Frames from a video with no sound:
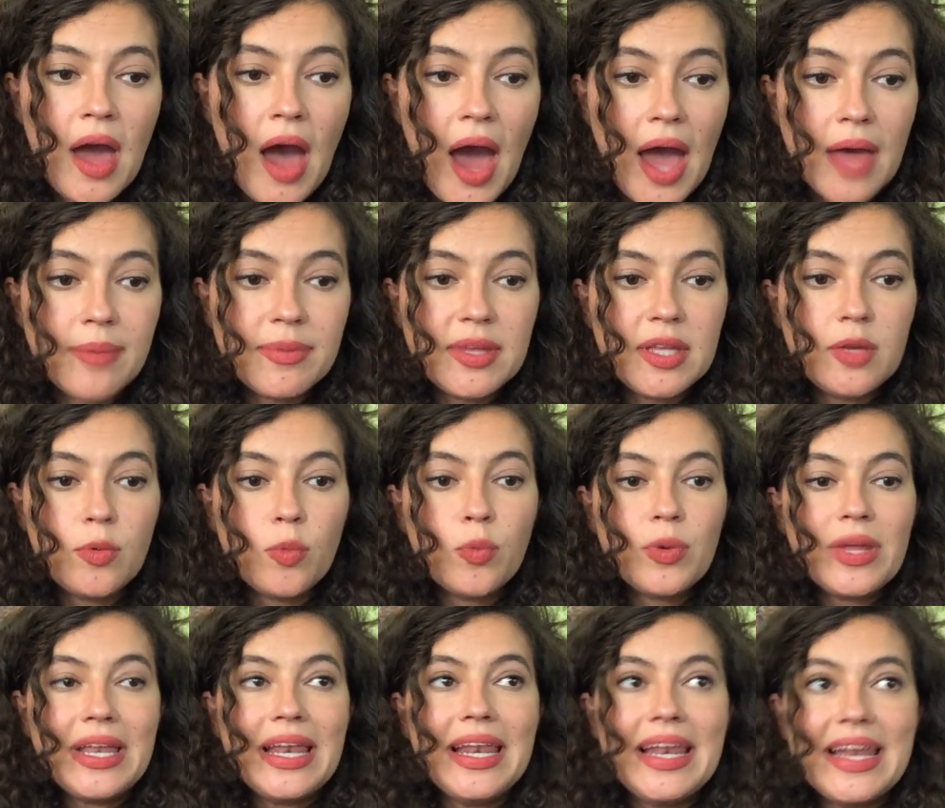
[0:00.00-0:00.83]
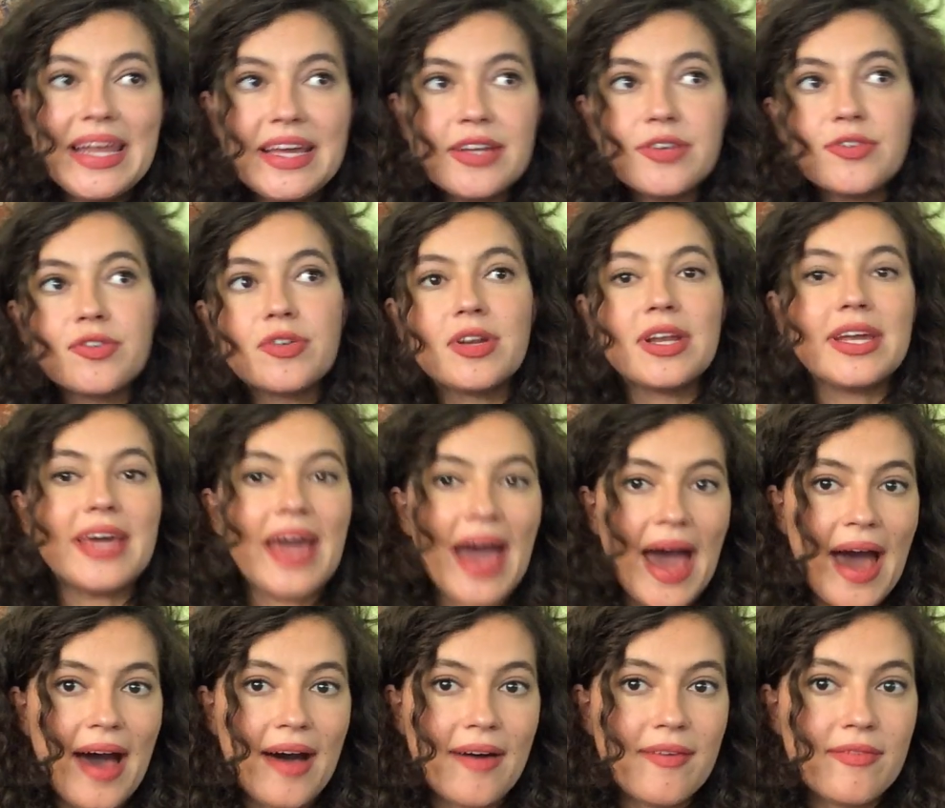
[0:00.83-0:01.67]
I mean, we literally
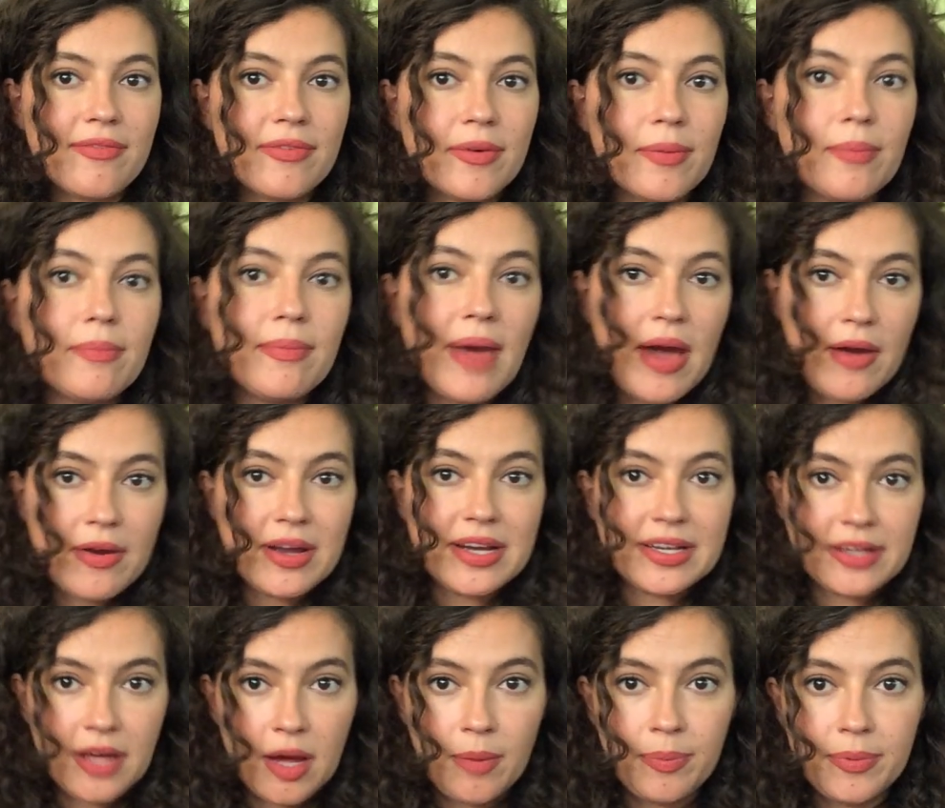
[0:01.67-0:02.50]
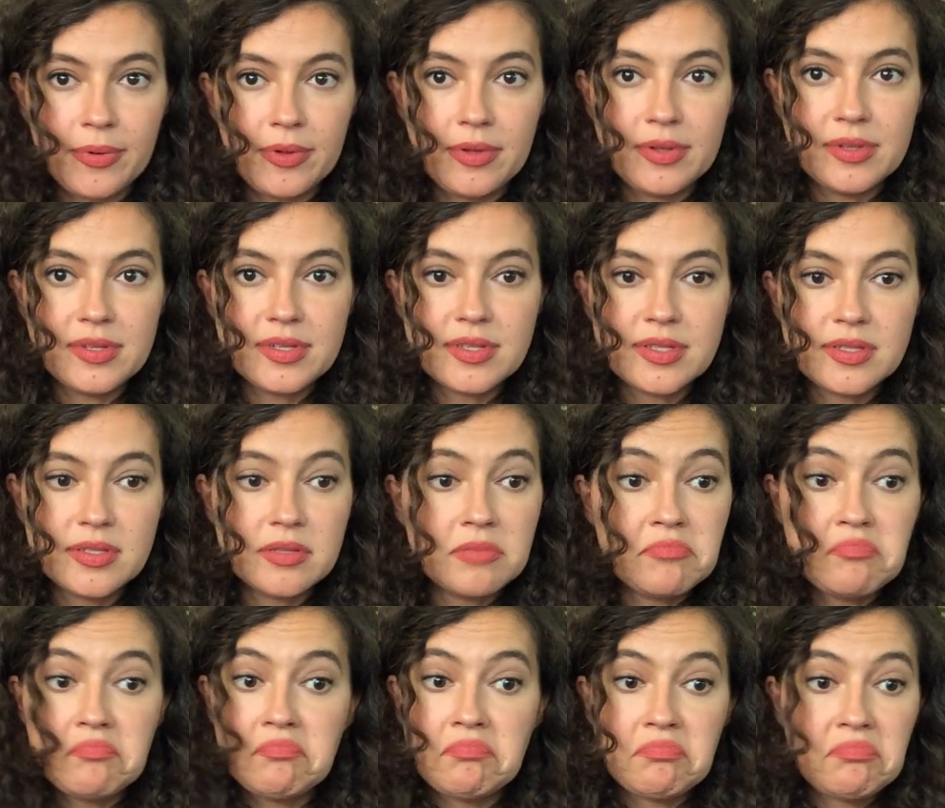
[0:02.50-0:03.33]
have married couples
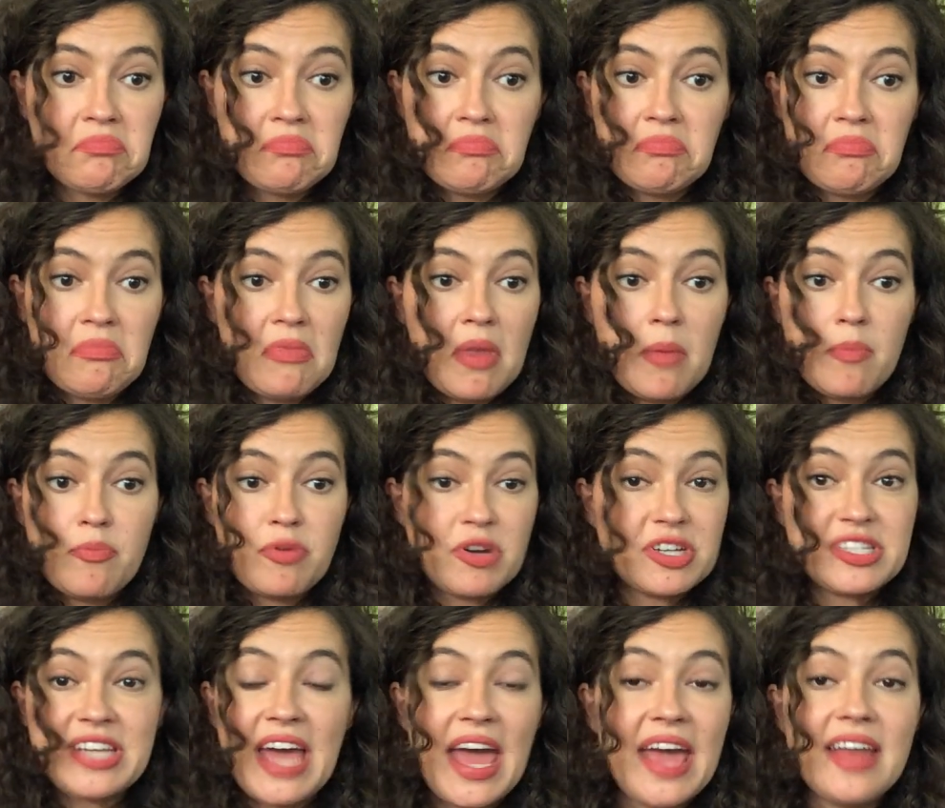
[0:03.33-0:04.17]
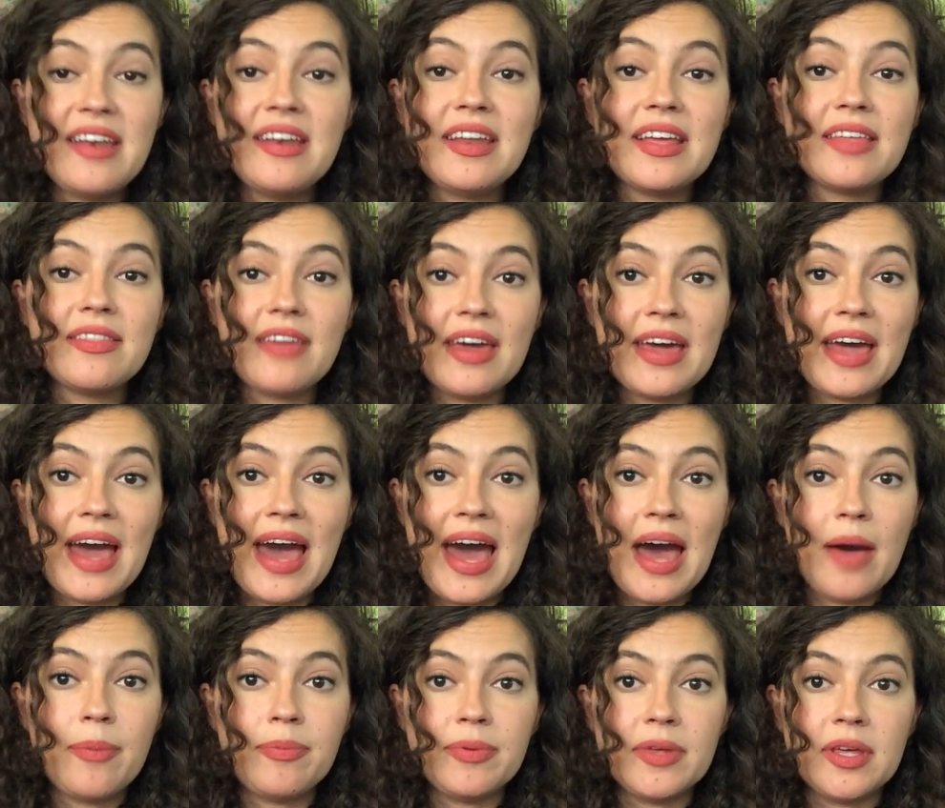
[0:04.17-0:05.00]
pretending they are
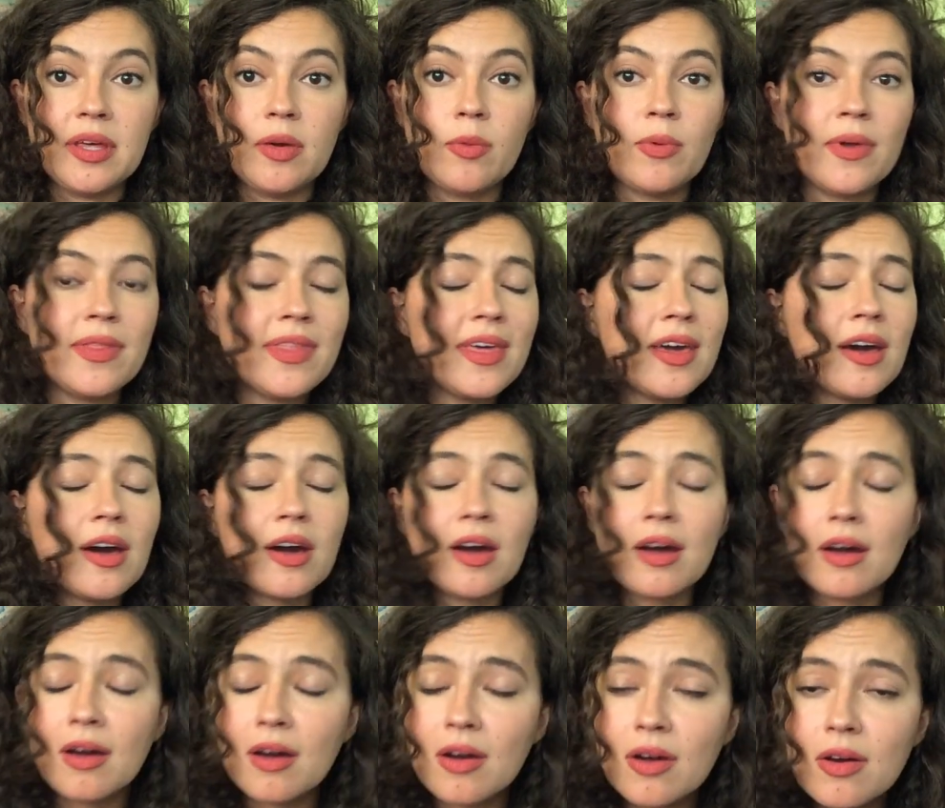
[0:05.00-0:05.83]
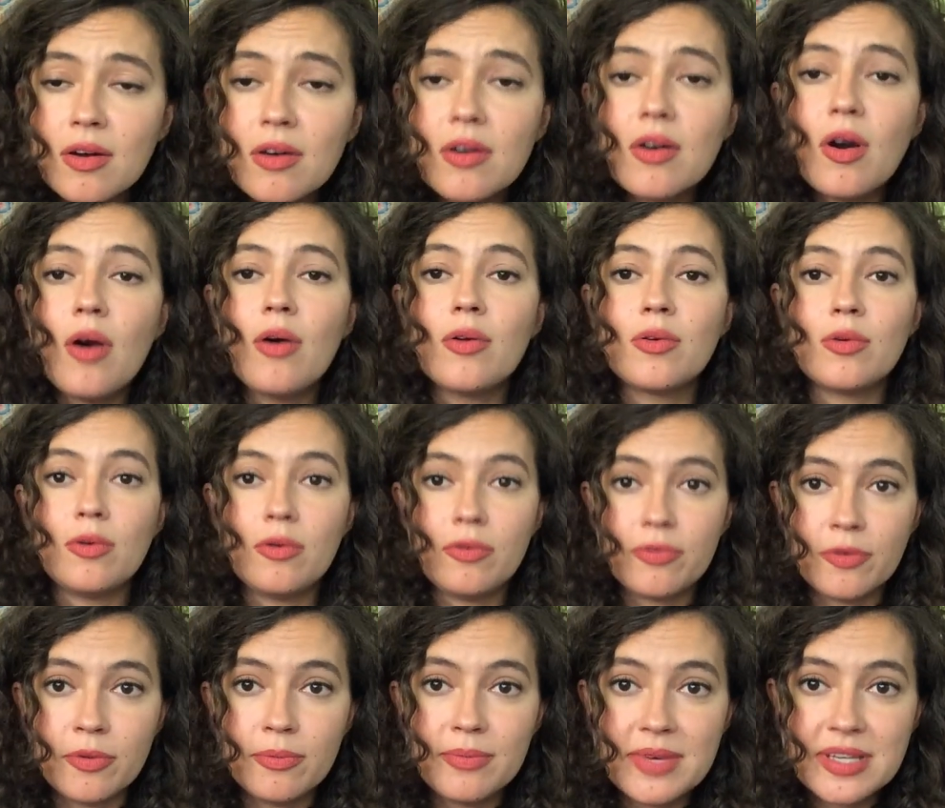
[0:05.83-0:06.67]
happy when they are
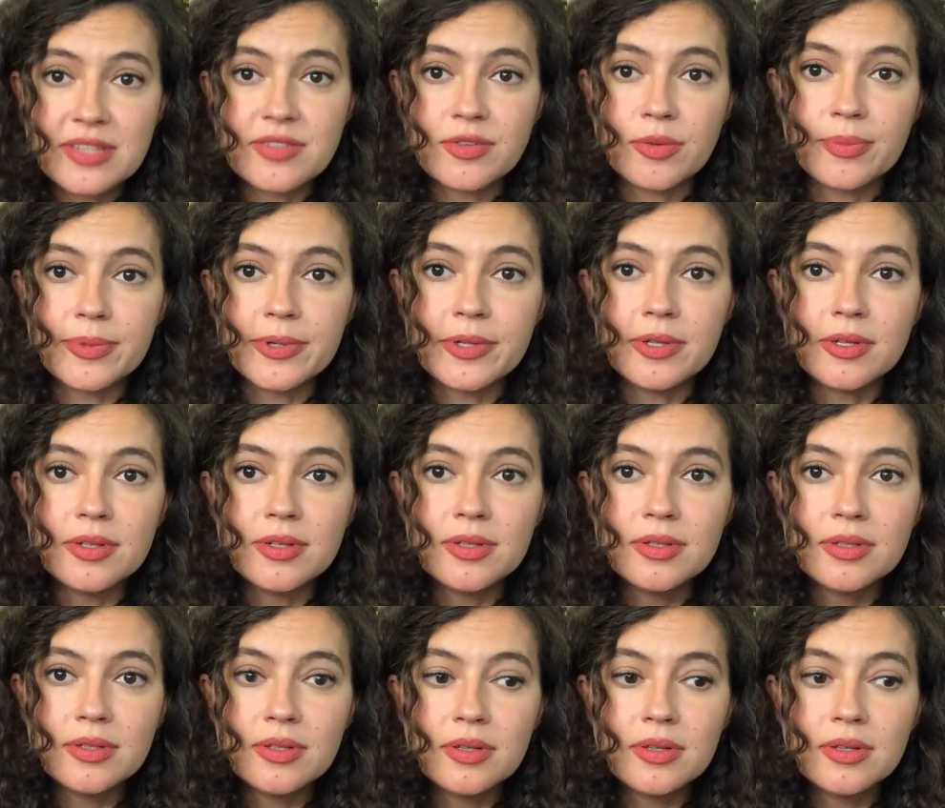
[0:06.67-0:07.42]
god-awful miserable,